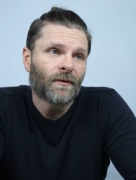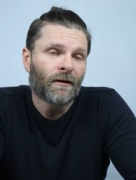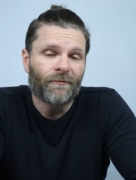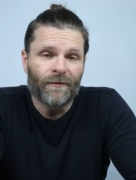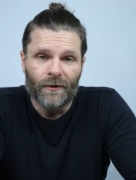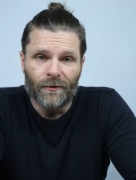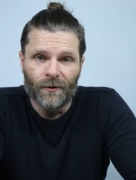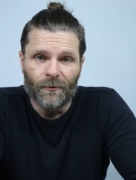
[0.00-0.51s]
I
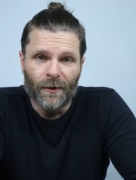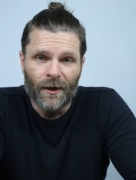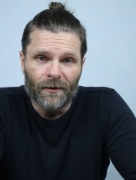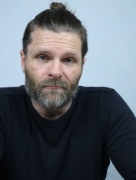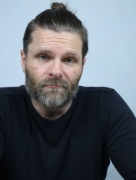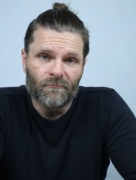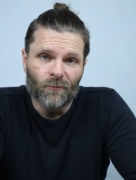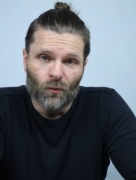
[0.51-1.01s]
found a
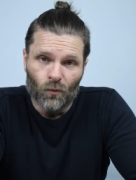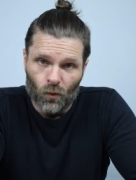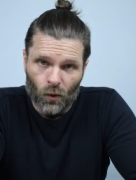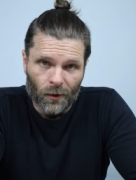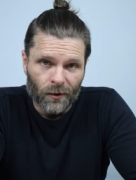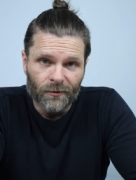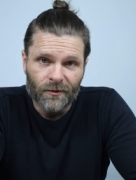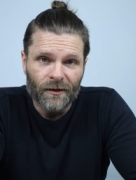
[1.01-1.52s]
great
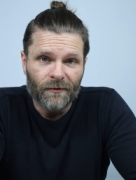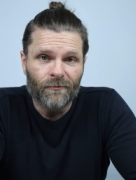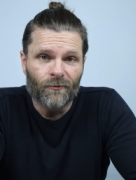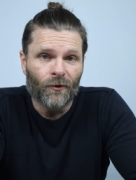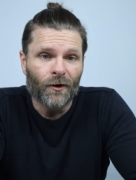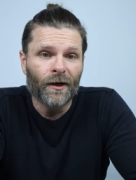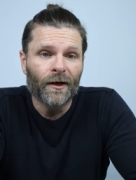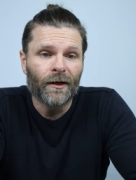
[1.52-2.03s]

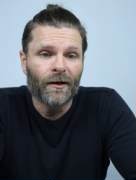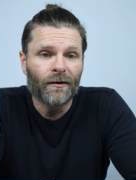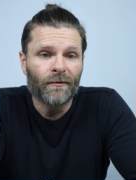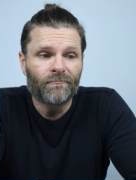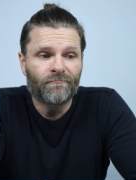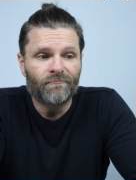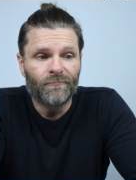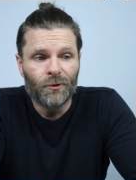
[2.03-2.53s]

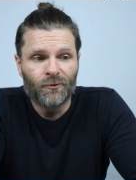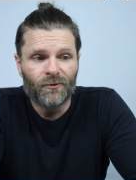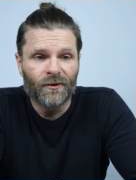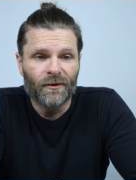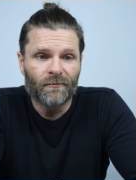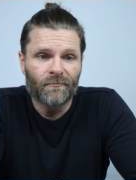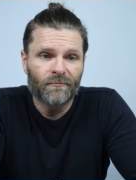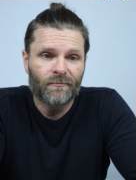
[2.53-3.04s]
royalty-free
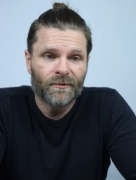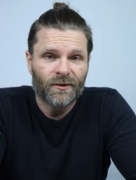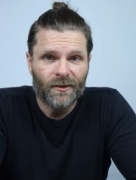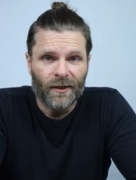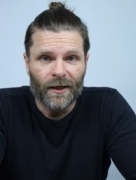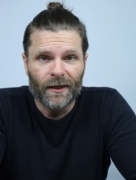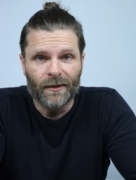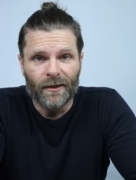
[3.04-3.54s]
music
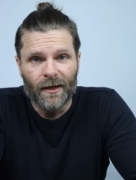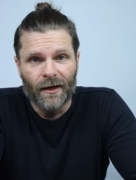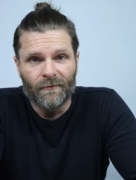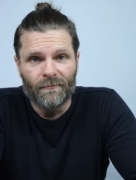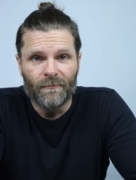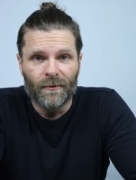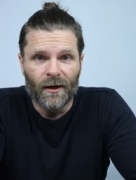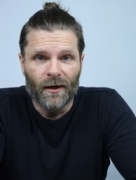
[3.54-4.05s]
site
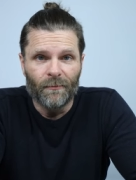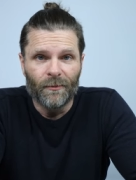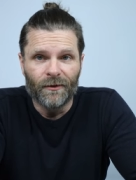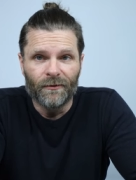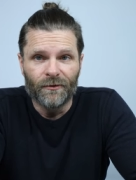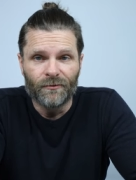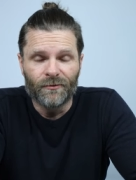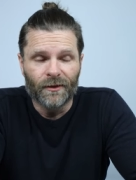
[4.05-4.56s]
that I've
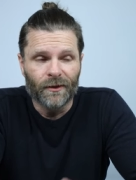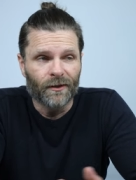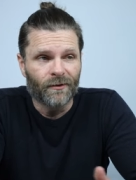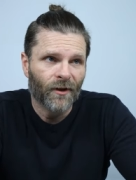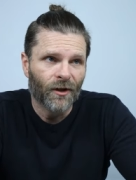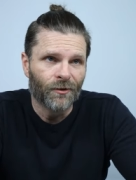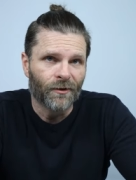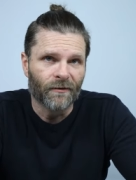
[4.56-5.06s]
been using.
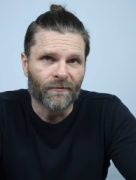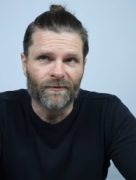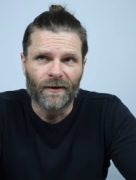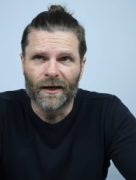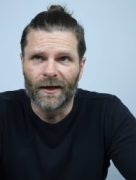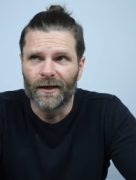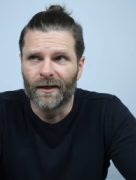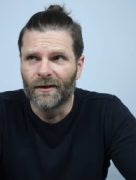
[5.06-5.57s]
You can
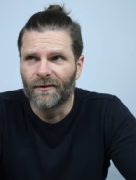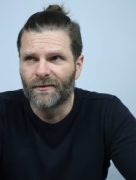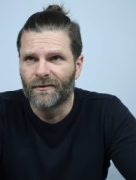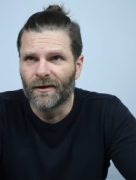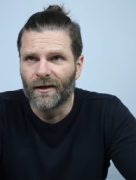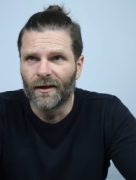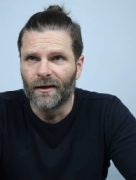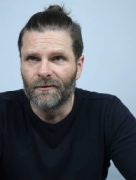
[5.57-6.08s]
find it. It's
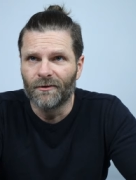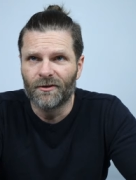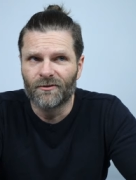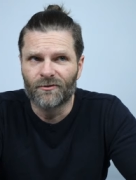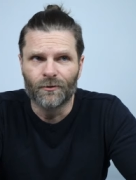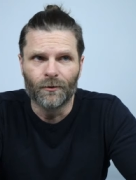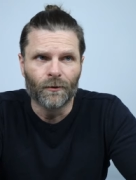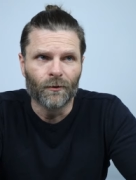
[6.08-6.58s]
you
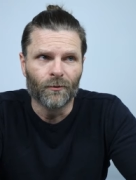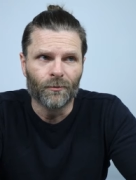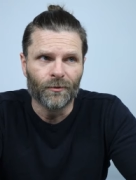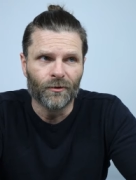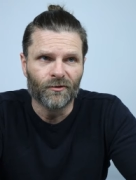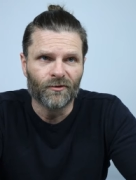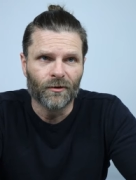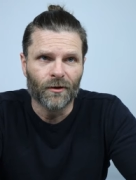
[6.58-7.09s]
just Google
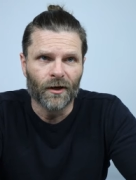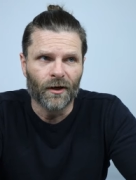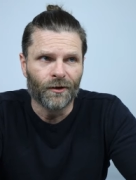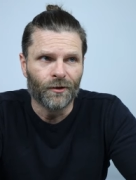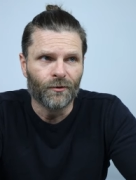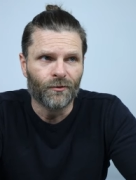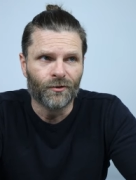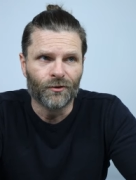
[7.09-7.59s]
music,
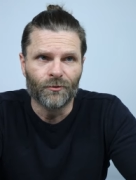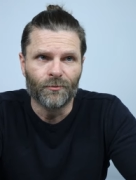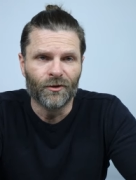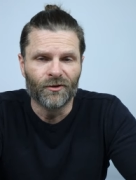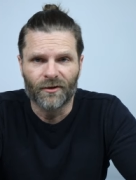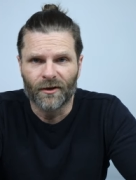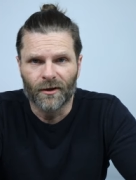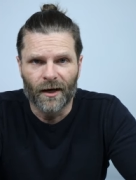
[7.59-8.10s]
YouTube
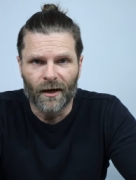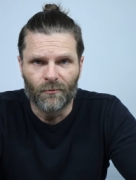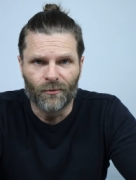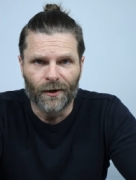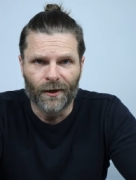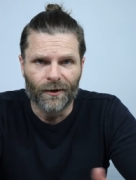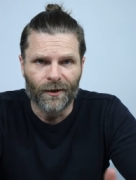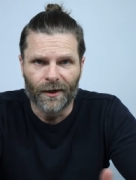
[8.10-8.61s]
music
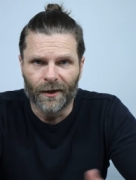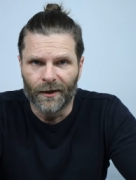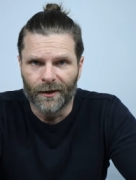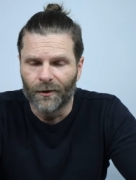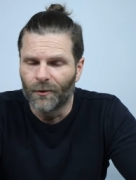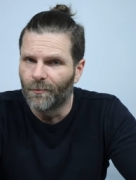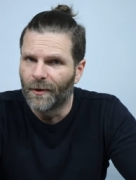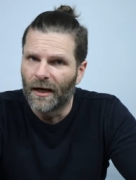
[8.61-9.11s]
library, and
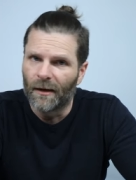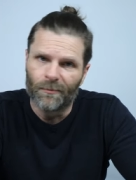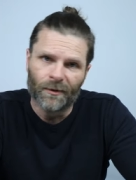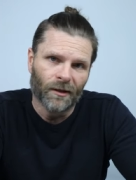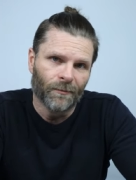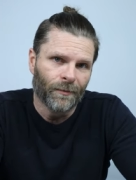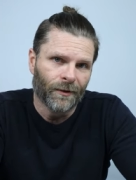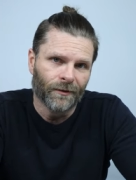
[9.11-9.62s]
it'll pop
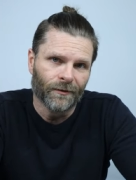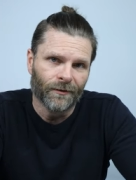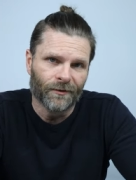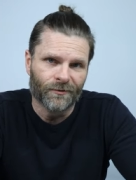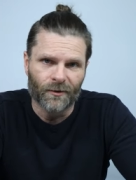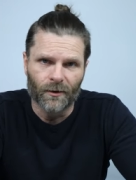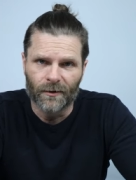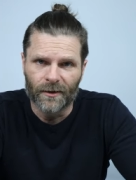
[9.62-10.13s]
up, and
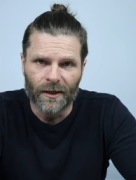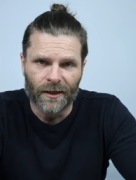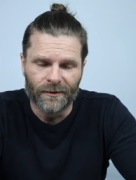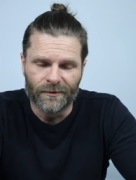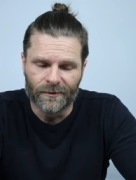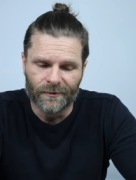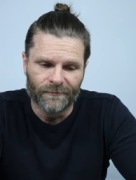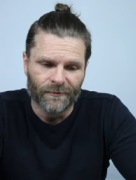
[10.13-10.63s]
there's all
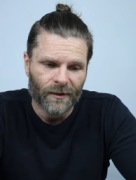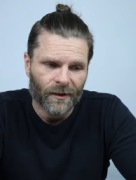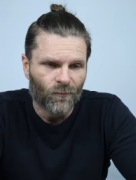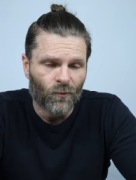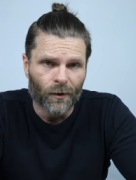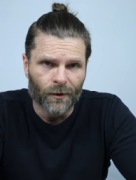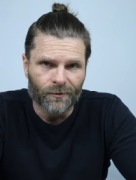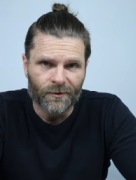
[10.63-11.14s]
kinds of
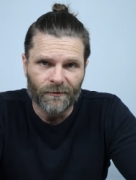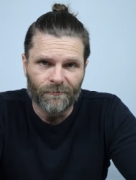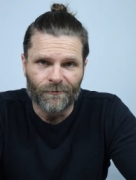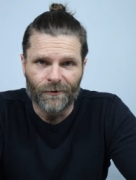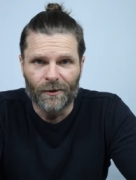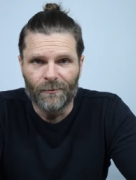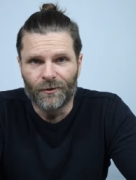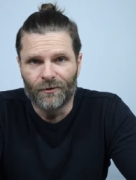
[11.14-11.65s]
royalty
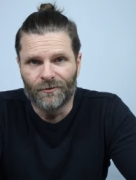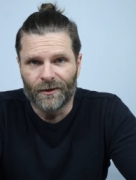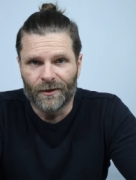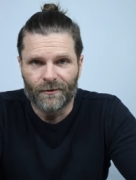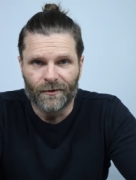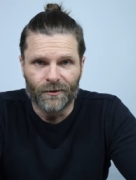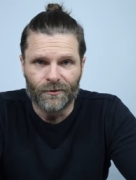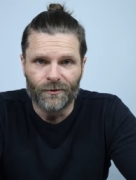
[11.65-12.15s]
free
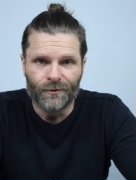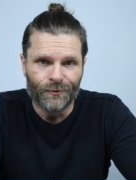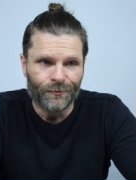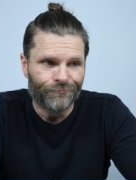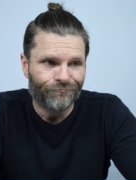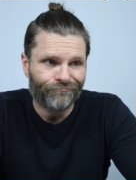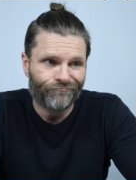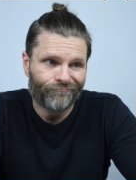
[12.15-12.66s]
music that
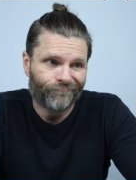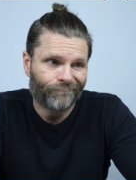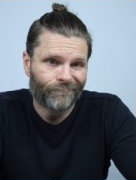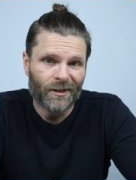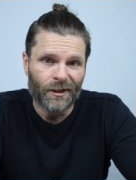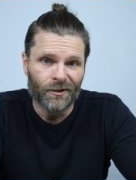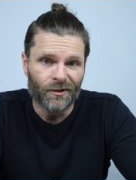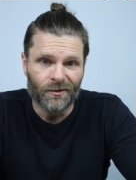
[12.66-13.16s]
you
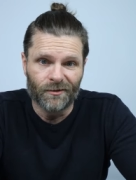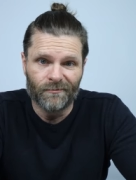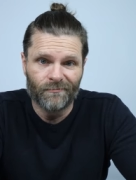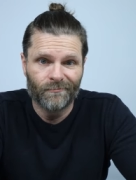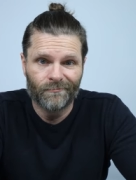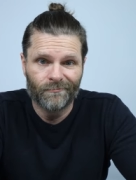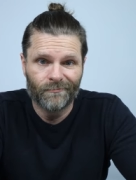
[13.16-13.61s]
can just